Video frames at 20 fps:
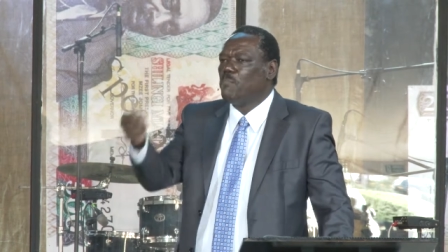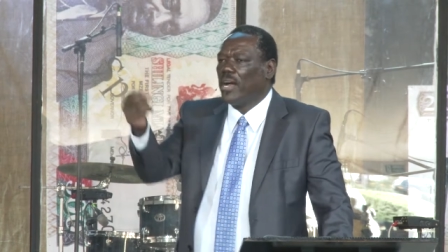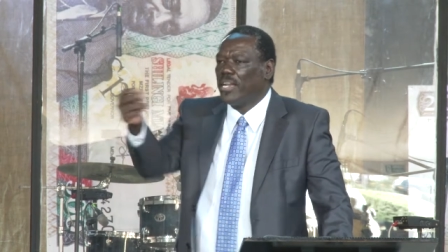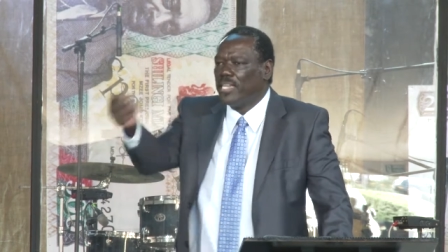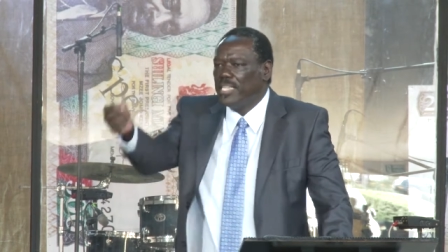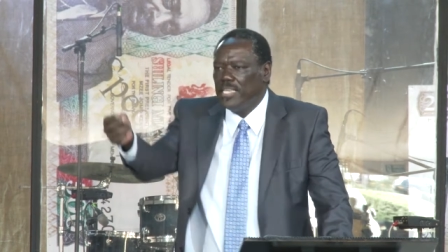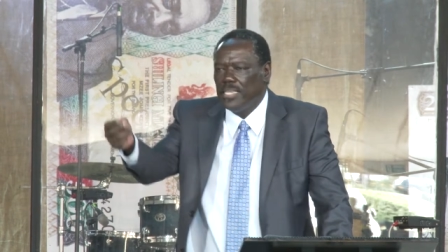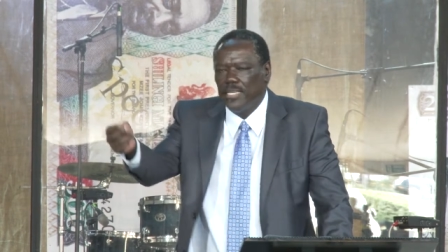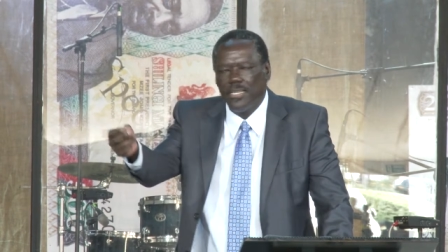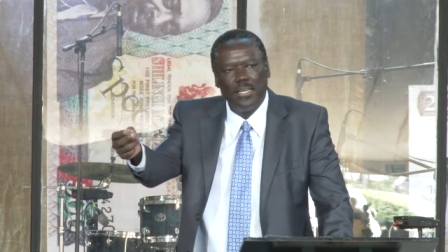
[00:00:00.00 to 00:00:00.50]

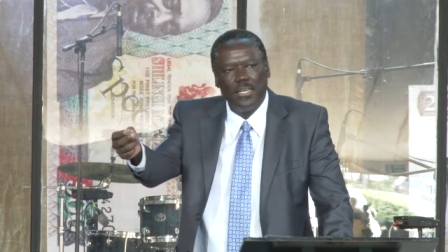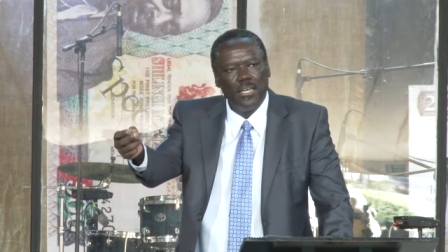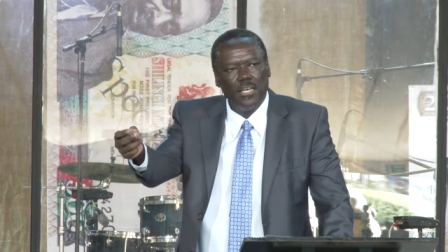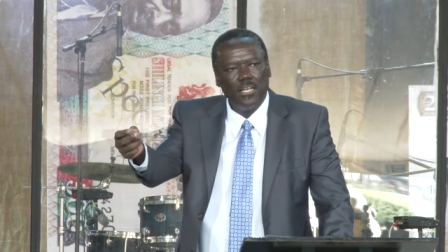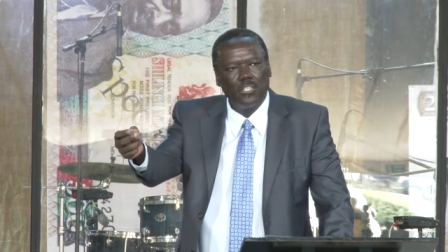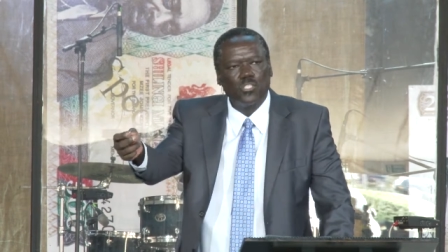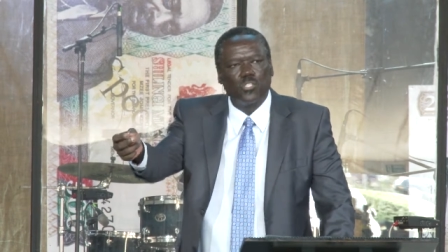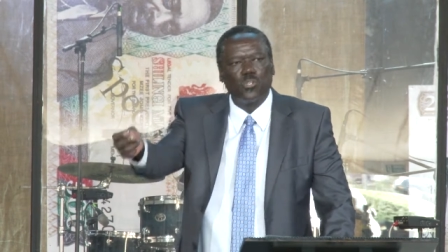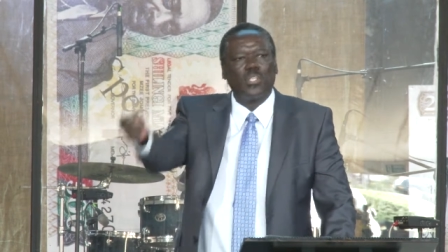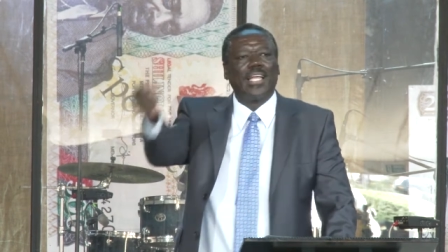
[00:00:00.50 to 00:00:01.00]
money
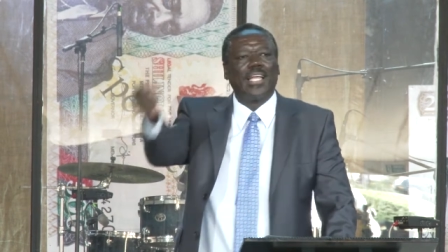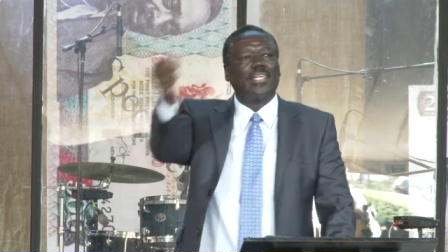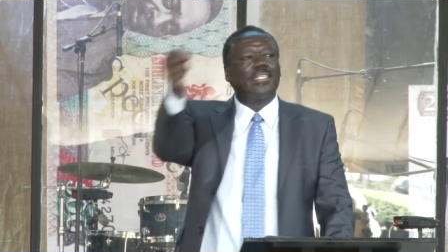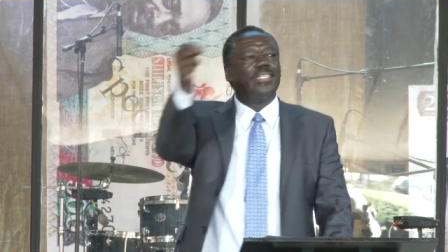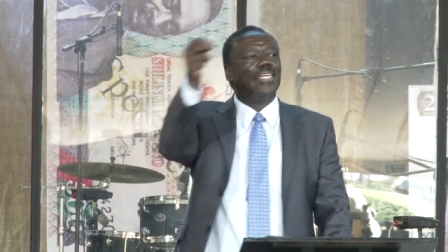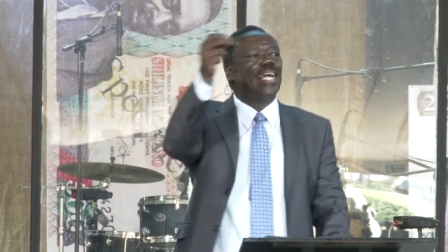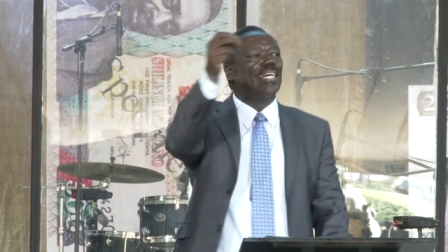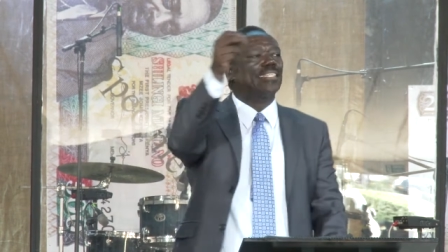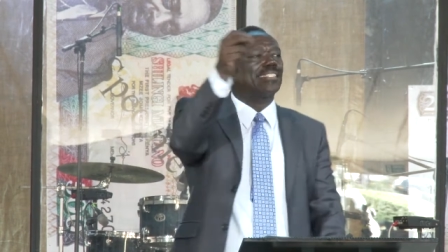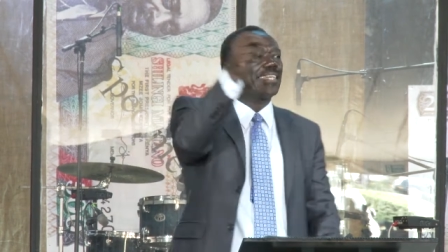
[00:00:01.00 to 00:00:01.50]
so
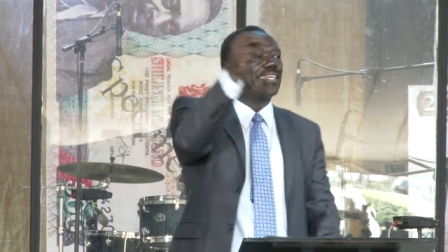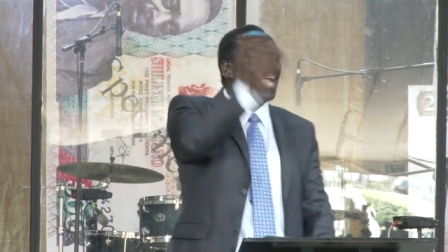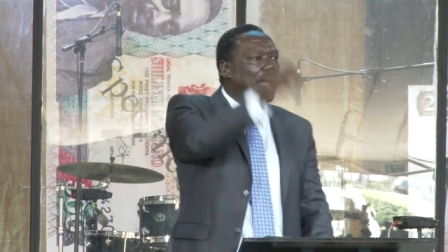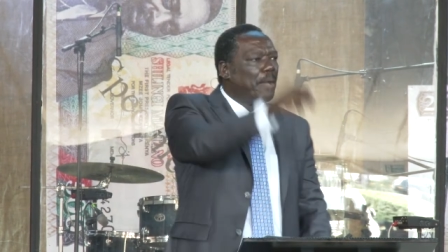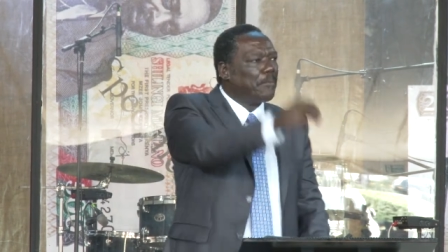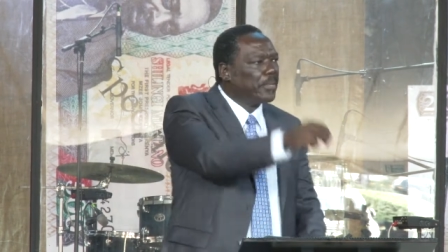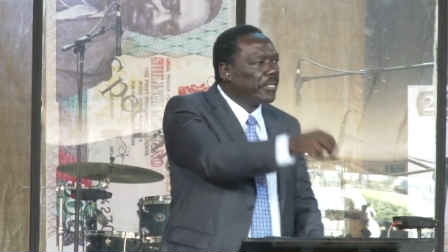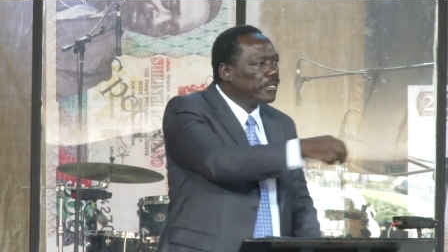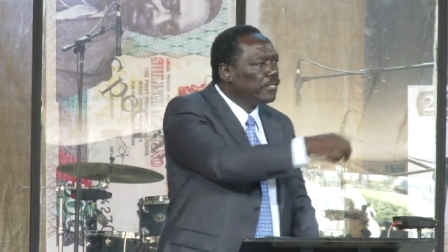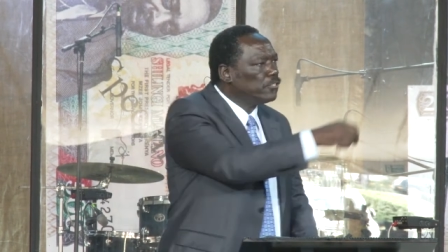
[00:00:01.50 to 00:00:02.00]
that he has
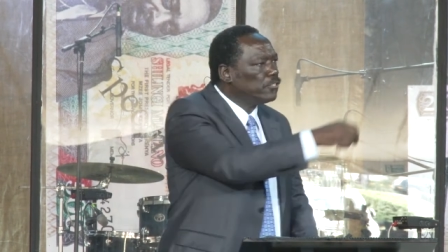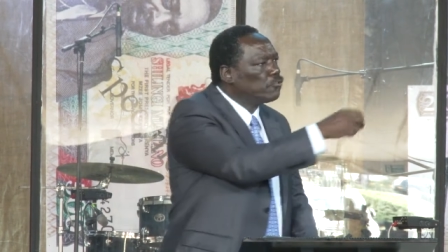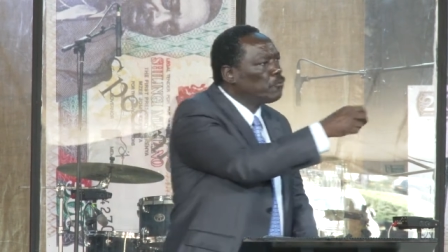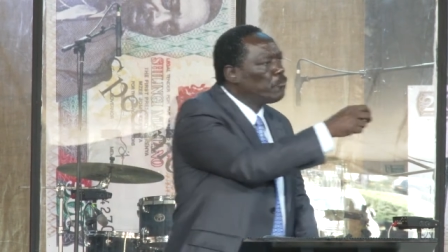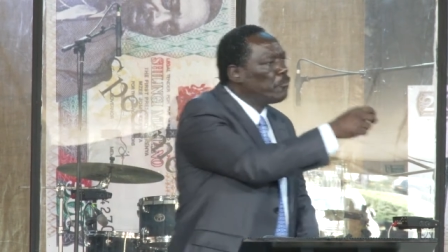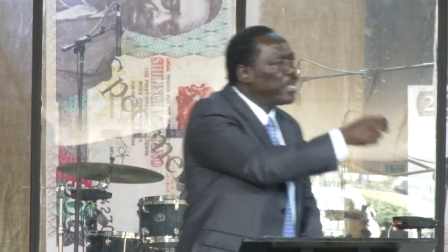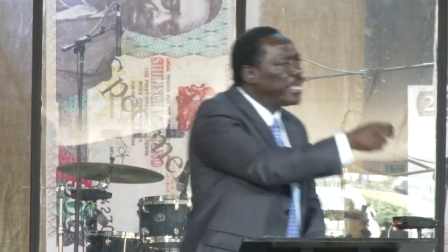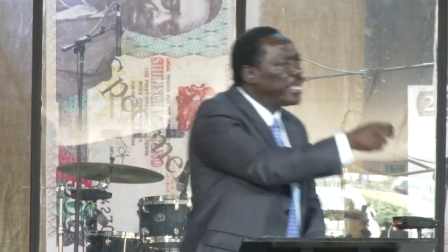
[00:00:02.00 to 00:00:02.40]
capital to